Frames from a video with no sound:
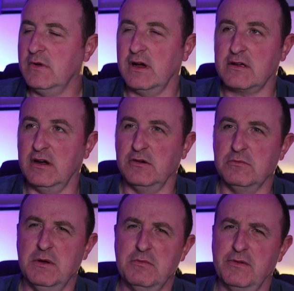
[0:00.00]
I can't
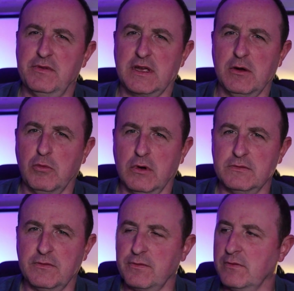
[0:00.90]
remember if you get
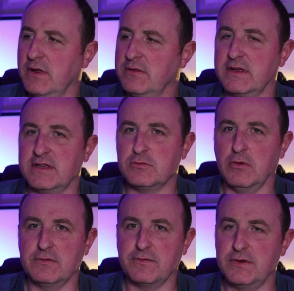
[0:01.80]
I think it's
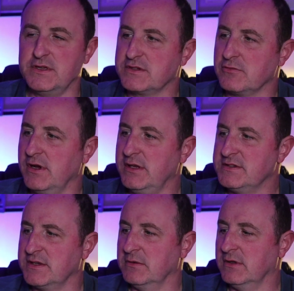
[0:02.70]
one free screen,
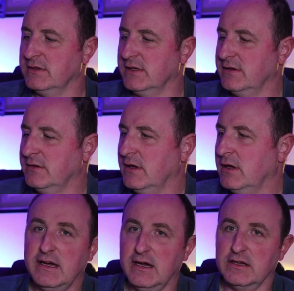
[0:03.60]
something like that.
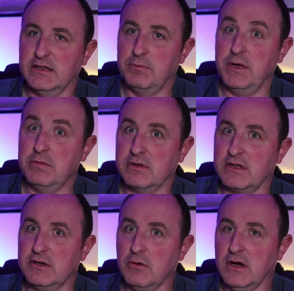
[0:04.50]
I know people are
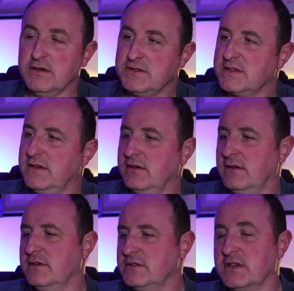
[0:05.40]
going to ask,
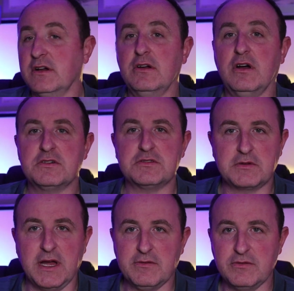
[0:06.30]
so I shall
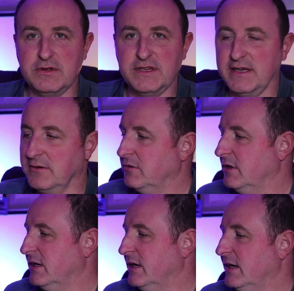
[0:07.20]
cover it now.
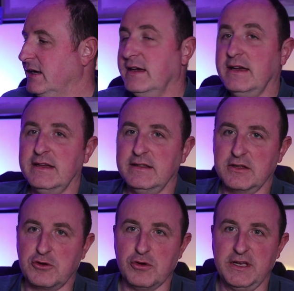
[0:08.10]

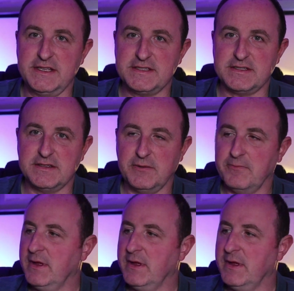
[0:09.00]
The crease.